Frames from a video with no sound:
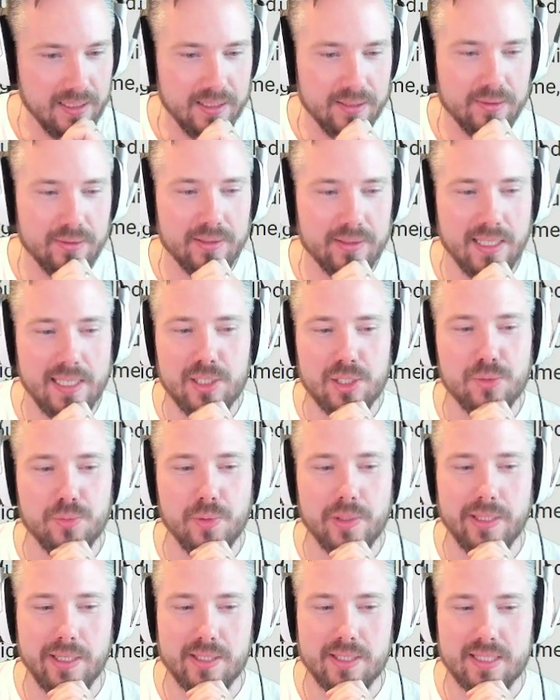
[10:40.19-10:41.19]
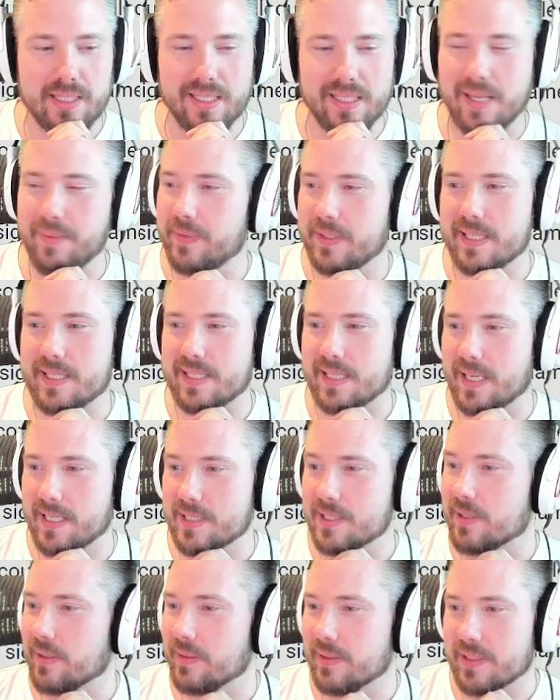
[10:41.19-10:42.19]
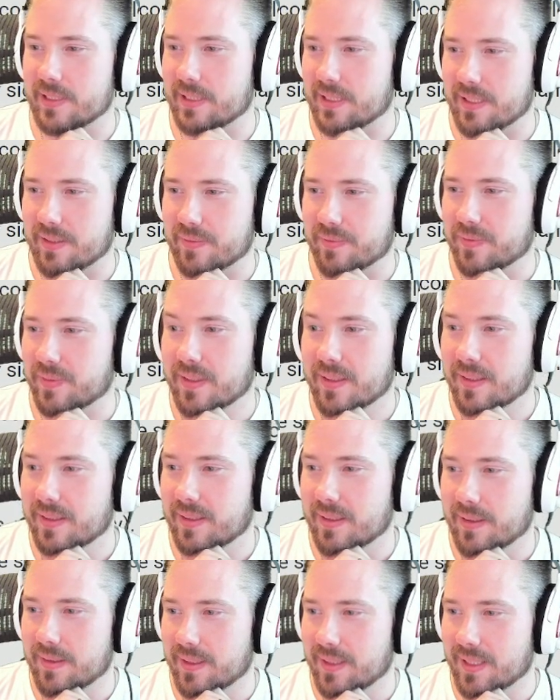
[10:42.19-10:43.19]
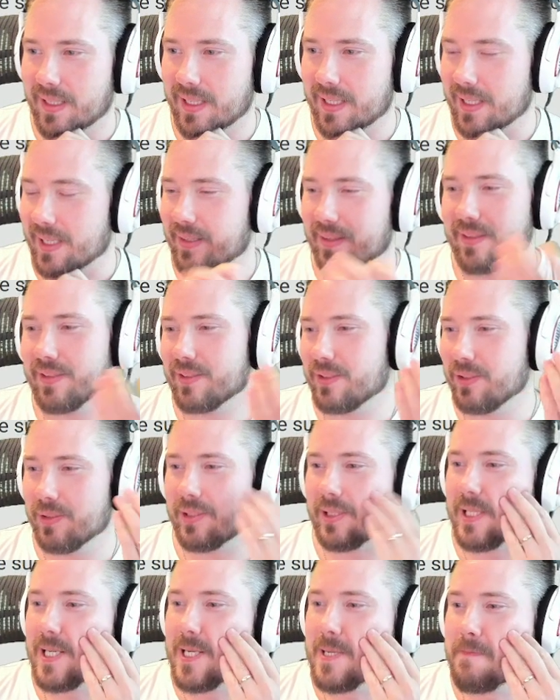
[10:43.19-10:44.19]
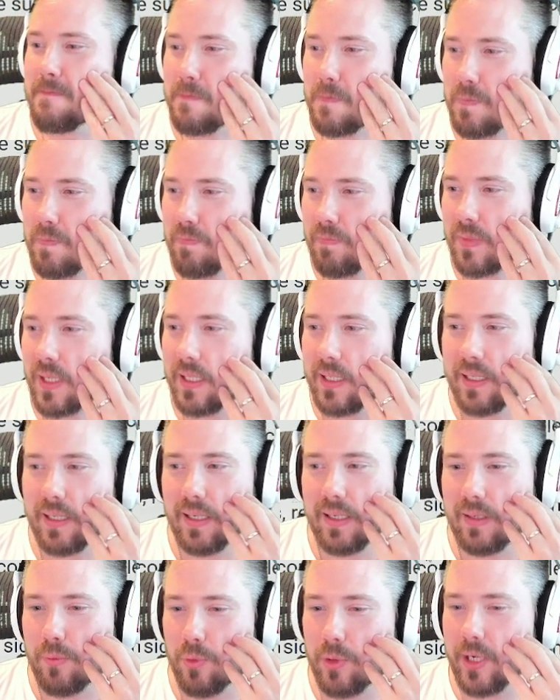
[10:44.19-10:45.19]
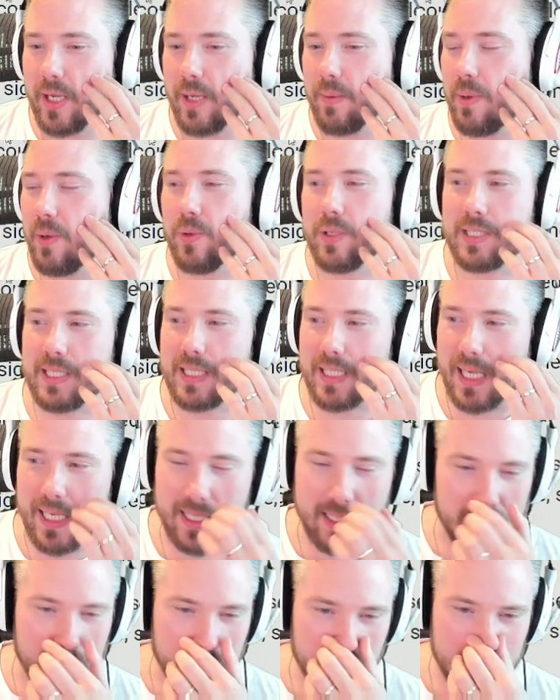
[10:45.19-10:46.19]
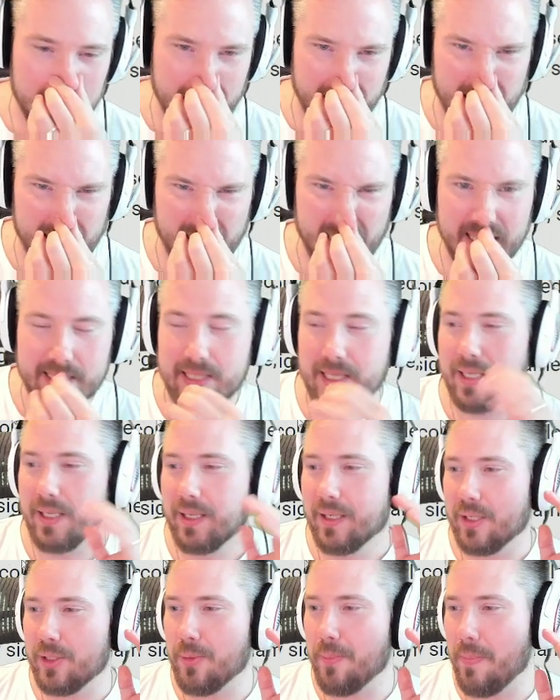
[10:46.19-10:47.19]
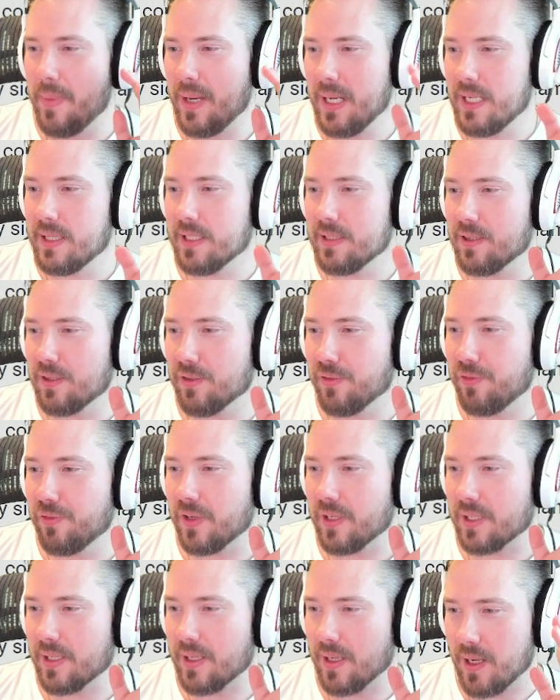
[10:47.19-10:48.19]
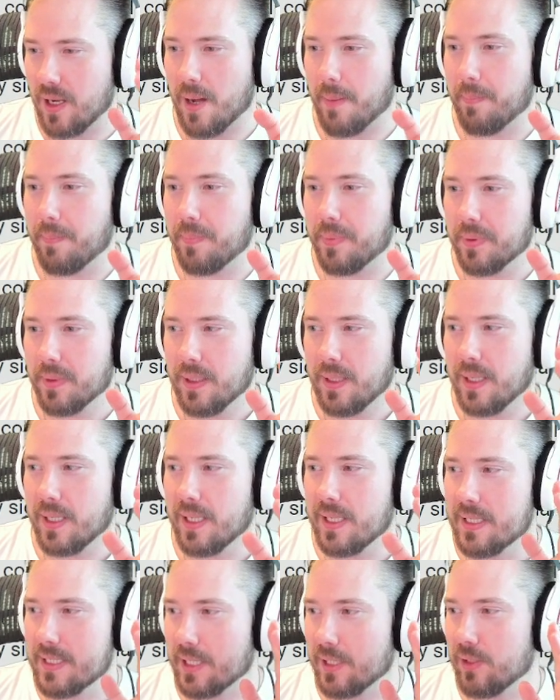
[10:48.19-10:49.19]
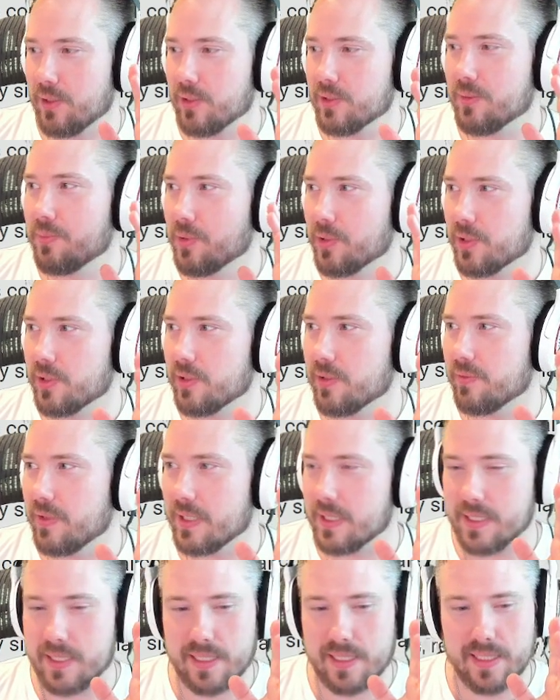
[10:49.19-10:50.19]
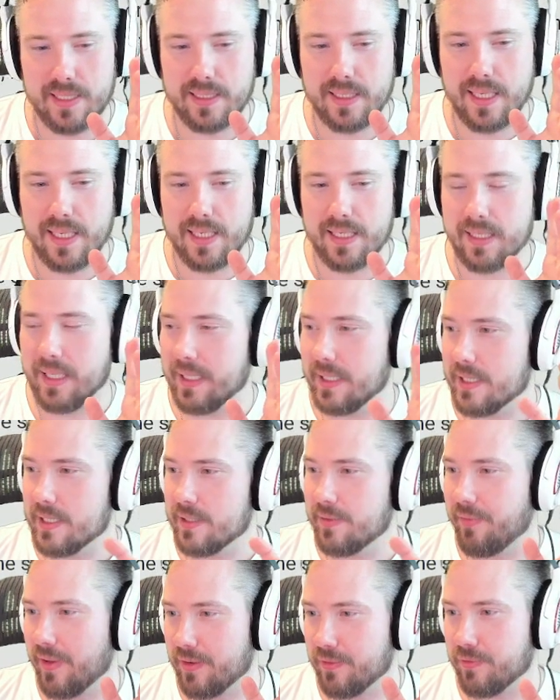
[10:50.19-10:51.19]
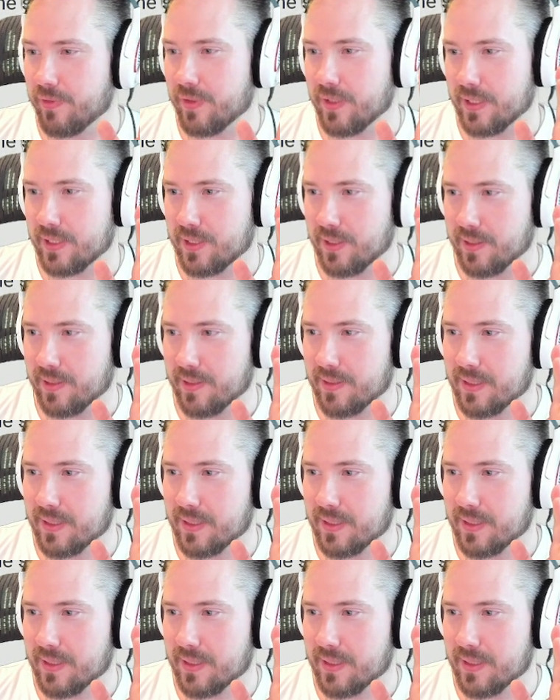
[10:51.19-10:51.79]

Dude, they just want to slap these guns on the ship. Like, dude, Wargaming, once again, just telling us you made it the fuck up is a lot more convincing than this fanfiction.